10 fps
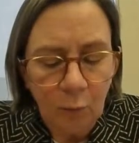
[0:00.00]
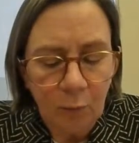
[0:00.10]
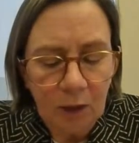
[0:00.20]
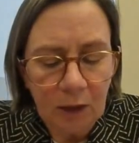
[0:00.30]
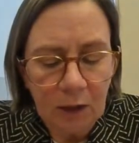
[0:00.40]

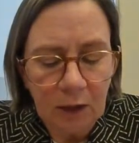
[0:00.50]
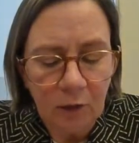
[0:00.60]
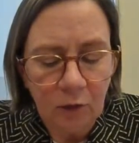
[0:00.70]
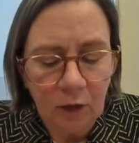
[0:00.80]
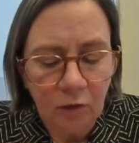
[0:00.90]
be
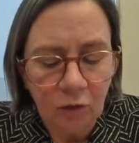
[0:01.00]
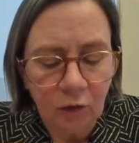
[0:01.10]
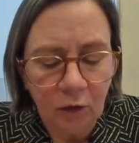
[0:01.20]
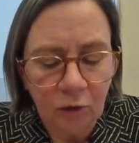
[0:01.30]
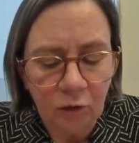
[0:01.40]
in
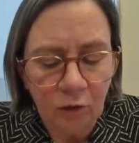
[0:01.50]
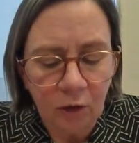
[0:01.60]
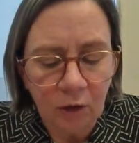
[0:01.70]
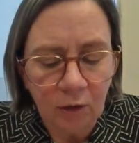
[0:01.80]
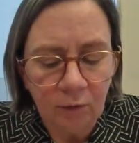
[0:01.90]
charge
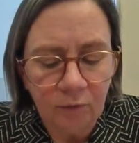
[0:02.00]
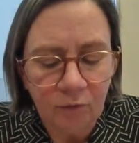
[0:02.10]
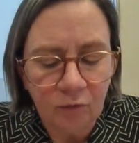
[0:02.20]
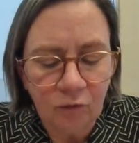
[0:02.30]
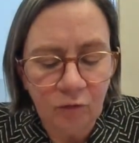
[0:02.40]
of
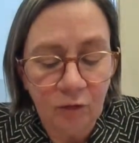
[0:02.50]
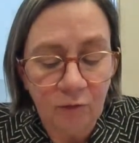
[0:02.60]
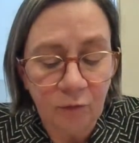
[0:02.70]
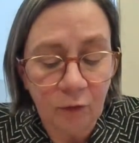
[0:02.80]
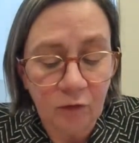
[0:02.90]

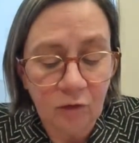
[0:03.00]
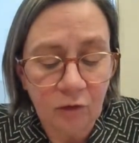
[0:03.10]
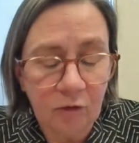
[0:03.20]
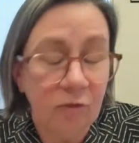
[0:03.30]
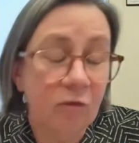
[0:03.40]
different
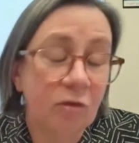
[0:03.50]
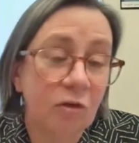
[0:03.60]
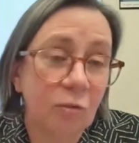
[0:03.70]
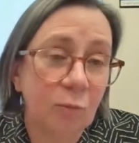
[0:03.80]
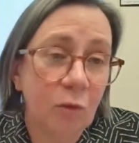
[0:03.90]

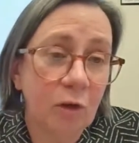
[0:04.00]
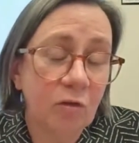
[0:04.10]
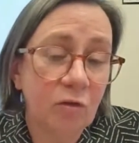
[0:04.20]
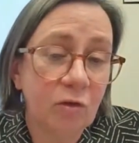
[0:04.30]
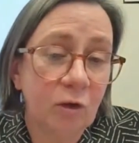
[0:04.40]
decision
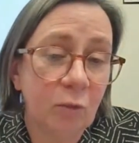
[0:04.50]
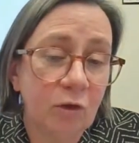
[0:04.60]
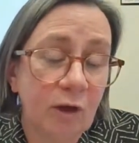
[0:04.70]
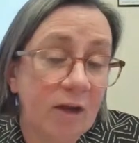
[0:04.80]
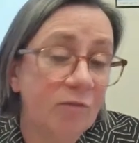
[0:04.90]
points, when
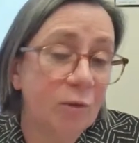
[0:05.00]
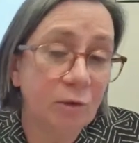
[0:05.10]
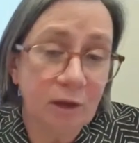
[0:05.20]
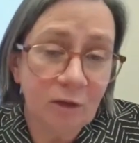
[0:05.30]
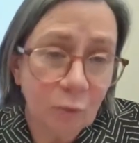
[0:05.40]
you have
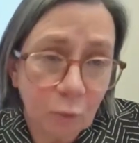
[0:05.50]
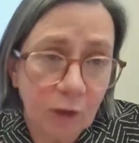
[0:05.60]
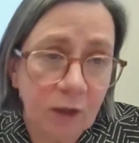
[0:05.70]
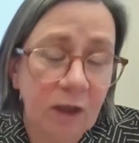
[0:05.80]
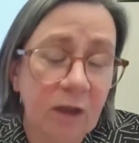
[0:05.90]
police
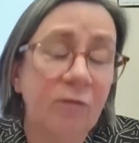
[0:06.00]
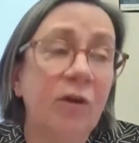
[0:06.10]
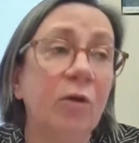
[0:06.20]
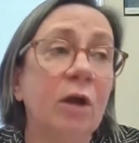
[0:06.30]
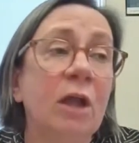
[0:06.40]
working in a
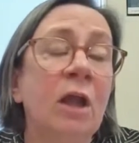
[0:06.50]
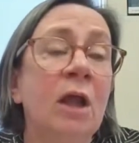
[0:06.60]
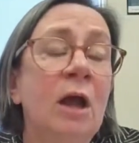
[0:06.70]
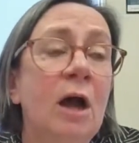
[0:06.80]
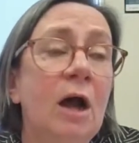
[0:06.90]
very,
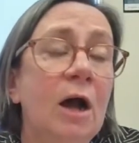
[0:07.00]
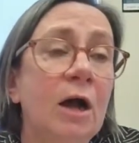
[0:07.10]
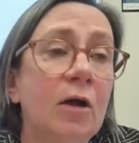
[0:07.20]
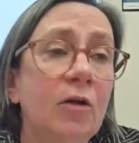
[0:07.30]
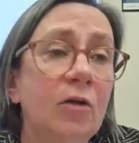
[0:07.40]

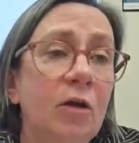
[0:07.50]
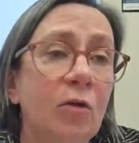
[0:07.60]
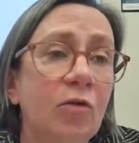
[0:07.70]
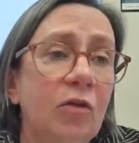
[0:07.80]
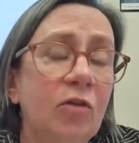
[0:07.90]

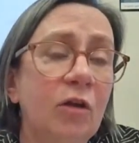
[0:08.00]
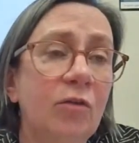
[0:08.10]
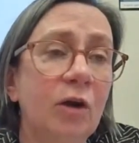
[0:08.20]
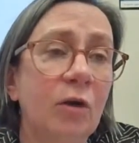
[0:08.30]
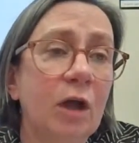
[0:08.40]
sensitive
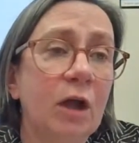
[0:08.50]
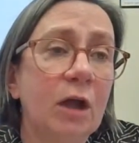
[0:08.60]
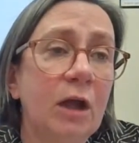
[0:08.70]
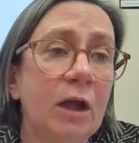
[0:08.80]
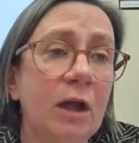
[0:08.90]
area.
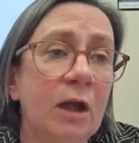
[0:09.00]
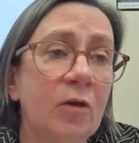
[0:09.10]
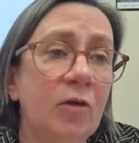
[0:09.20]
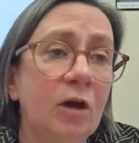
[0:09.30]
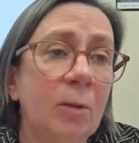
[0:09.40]

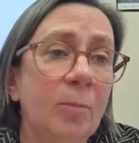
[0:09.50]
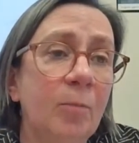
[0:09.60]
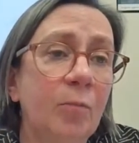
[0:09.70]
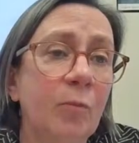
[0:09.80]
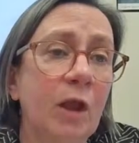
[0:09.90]
And
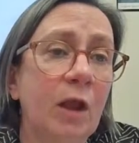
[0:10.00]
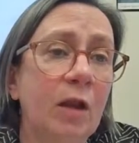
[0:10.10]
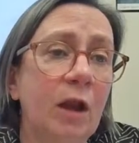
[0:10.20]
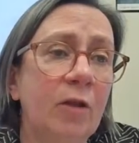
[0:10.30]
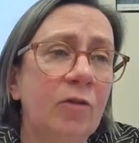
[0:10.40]

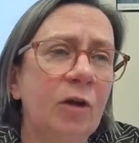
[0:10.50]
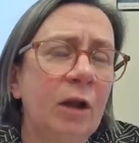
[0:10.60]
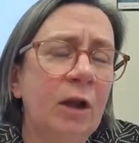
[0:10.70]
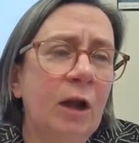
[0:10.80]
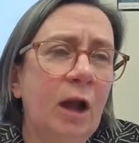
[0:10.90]

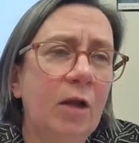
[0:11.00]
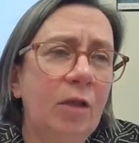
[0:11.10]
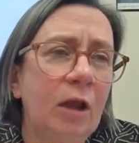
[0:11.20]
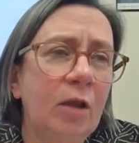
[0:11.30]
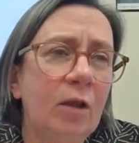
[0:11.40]
I
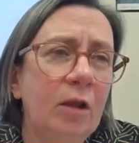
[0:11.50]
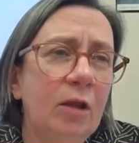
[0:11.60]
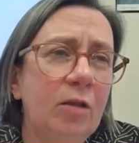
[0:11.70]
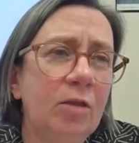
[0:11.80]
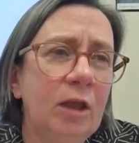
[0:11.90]
think
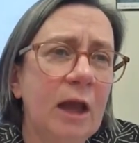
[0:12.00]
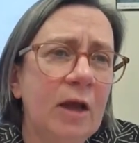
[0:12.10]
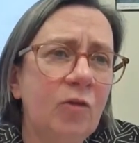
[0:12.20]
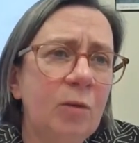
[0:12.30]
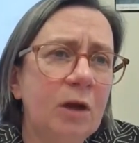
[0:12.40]
the
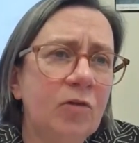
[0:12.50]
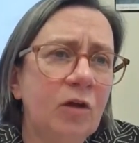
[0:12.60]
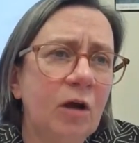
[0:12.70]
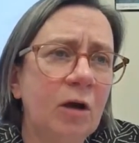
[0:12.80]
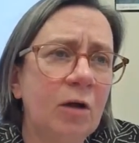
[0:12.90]
aspect
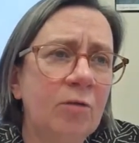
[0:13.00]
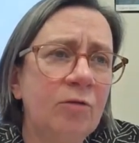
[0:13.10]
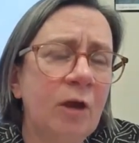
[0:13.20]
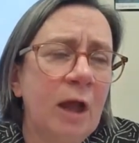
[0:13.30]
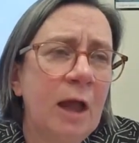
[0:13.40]
of